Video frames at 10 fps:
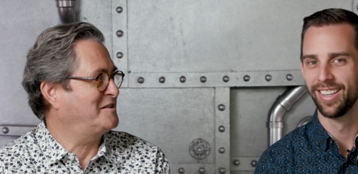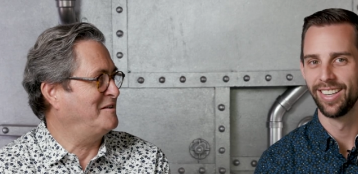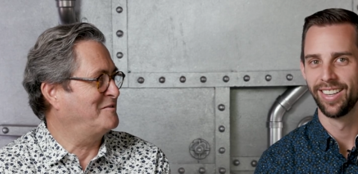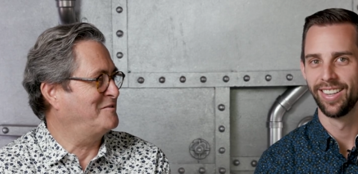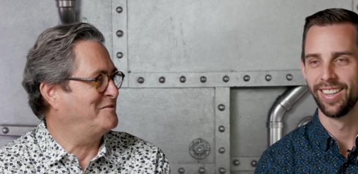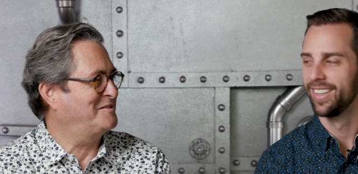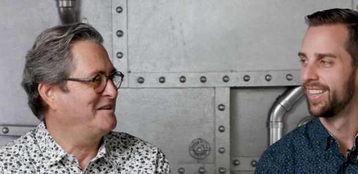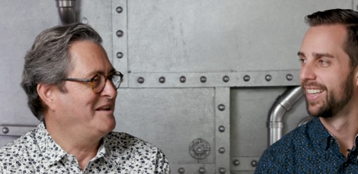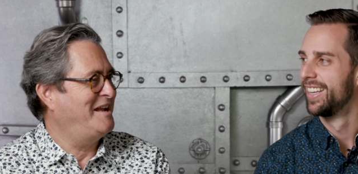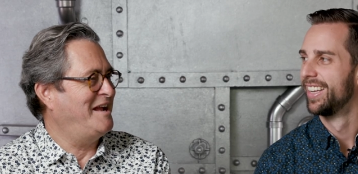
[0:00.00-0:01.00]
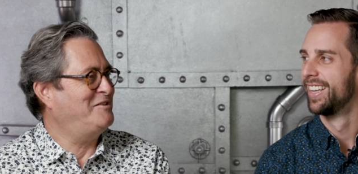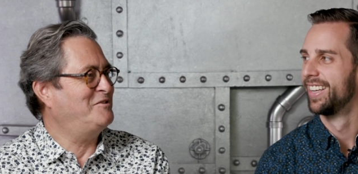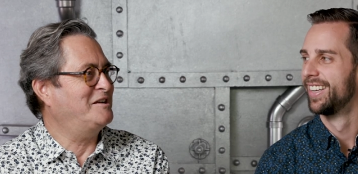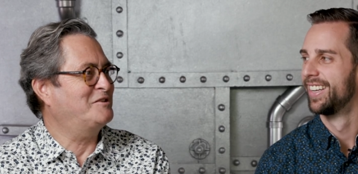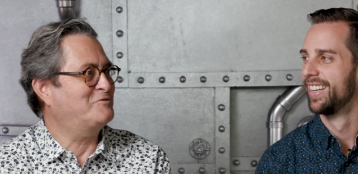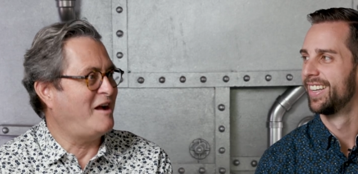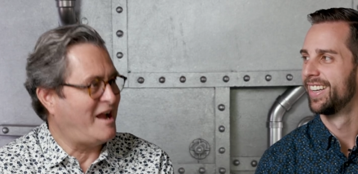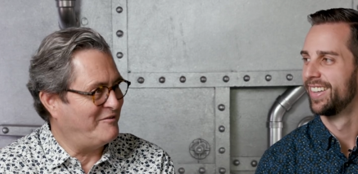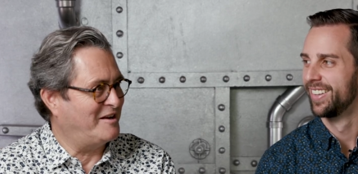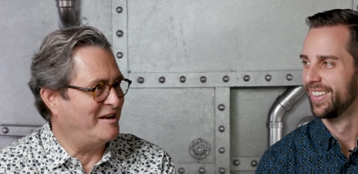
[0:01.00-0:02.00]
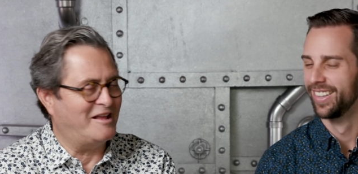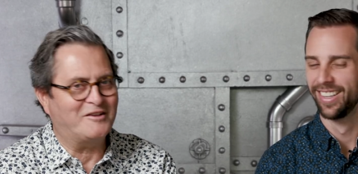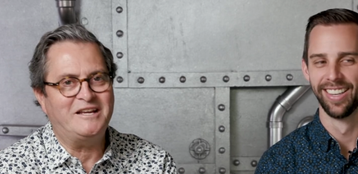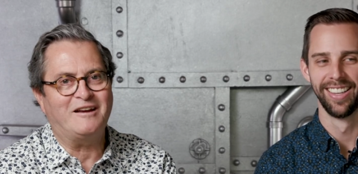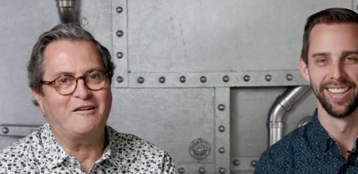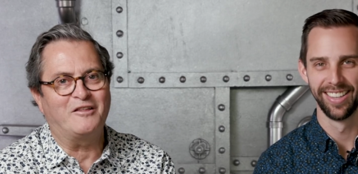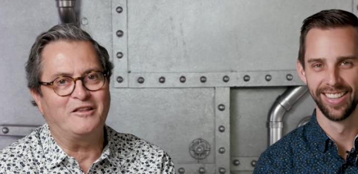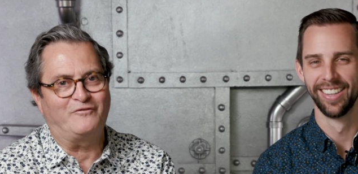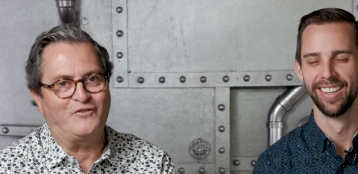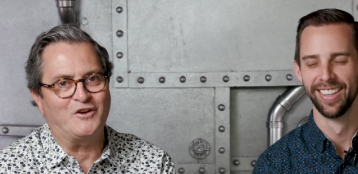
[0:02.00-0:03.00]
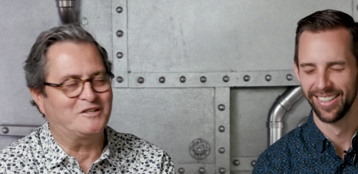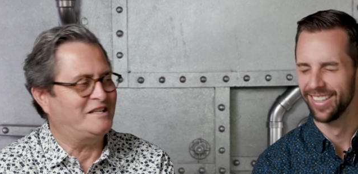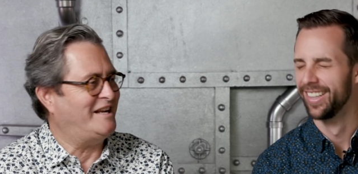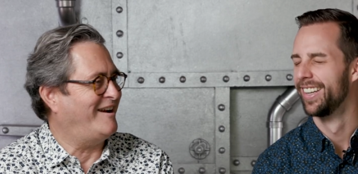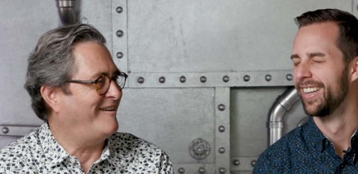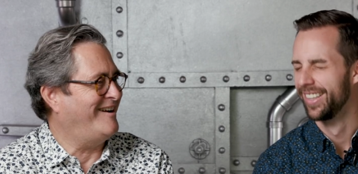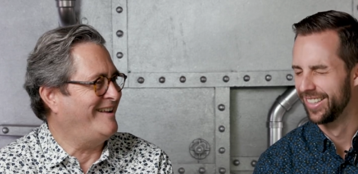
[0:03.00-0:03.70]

Speaker 1: cylinders and you can drive in another gear other than first gear,